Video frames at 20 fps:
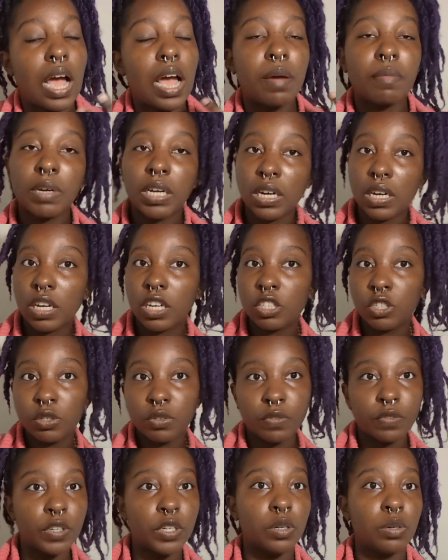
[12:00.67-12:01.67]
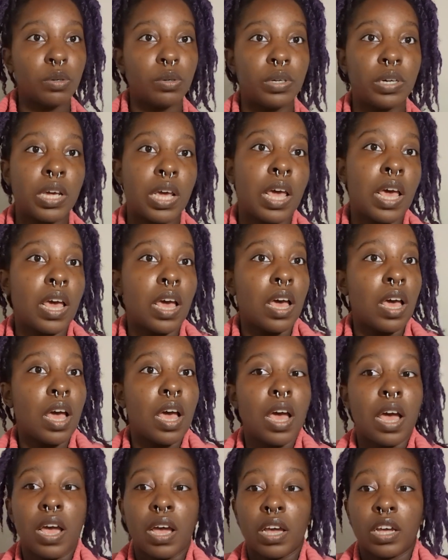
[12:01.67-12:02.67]
I'm gonna get you food.
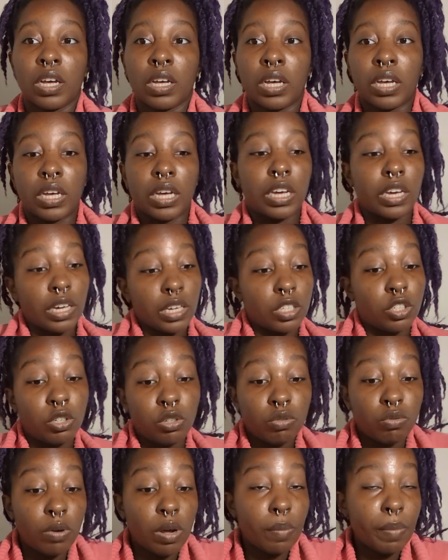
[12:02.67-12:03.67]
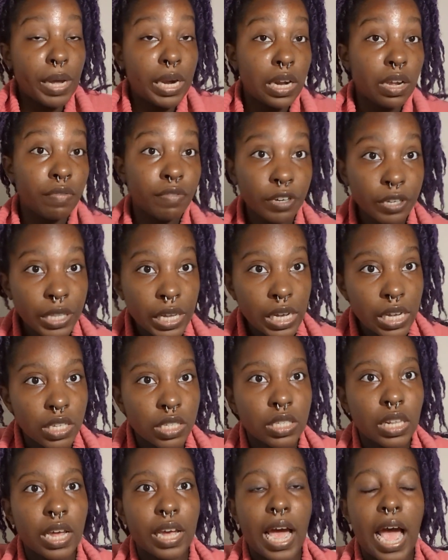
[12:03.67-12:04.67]
Hey, do you want money for
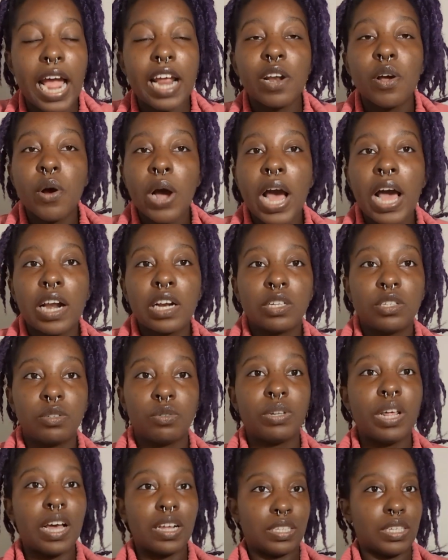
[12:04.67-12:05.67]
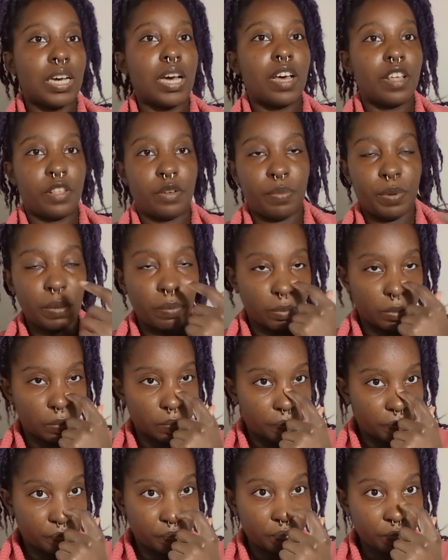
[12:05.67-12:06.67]
this? Like, I know how to do that to other people.
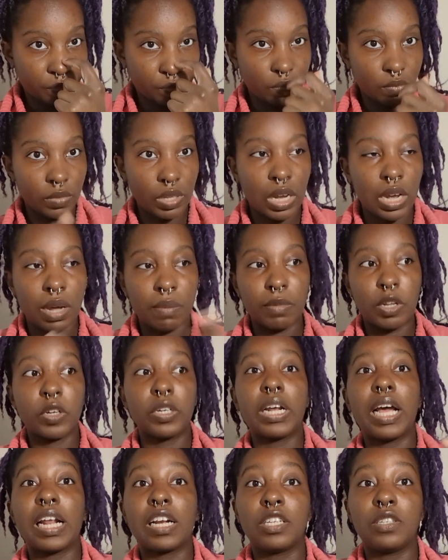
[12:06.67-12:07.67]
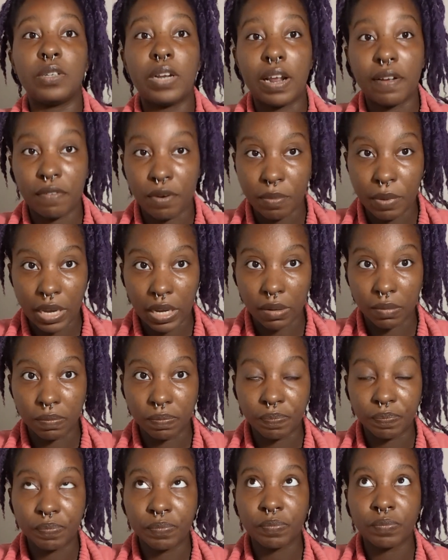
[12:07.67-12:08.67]
I'm learning how to do that for me.
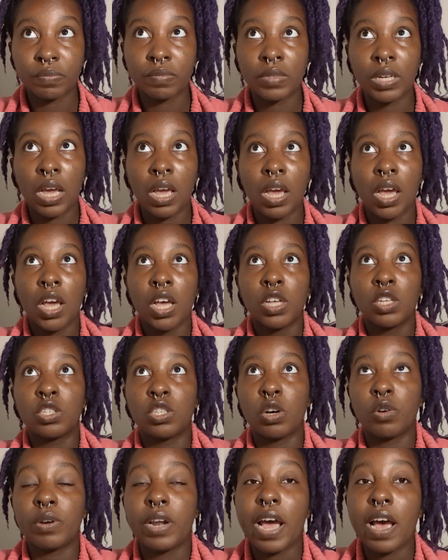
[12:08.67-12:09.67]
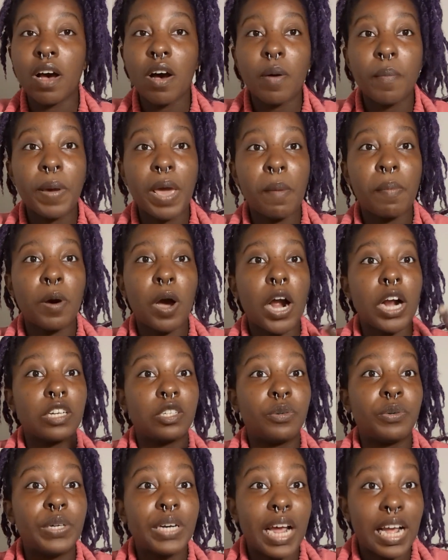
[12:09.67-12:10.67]
So now people are
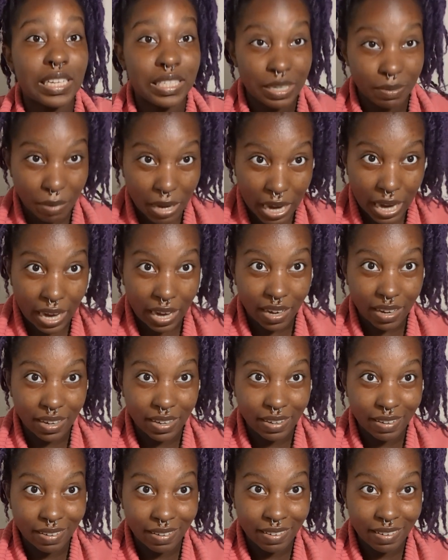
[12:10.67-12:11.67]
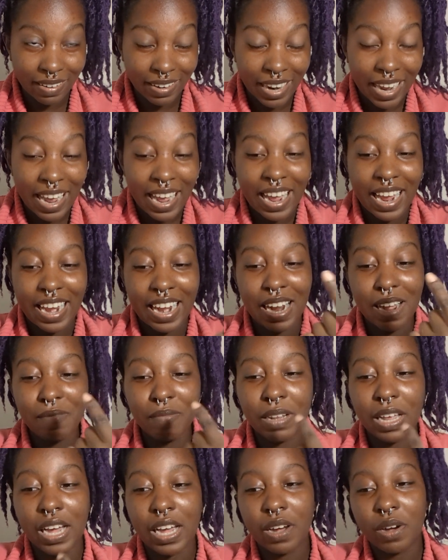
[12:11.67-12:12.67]
doing that to me. And
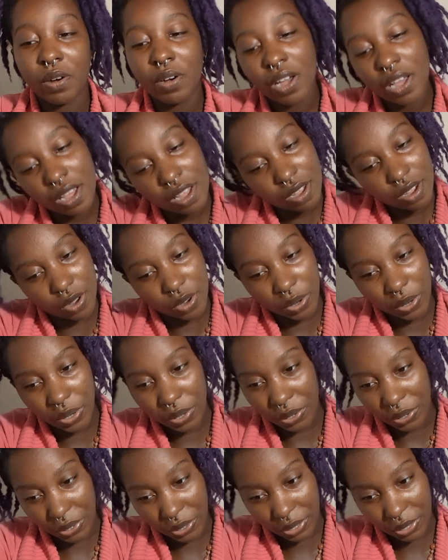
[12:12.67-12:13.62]
I'm like, whoa.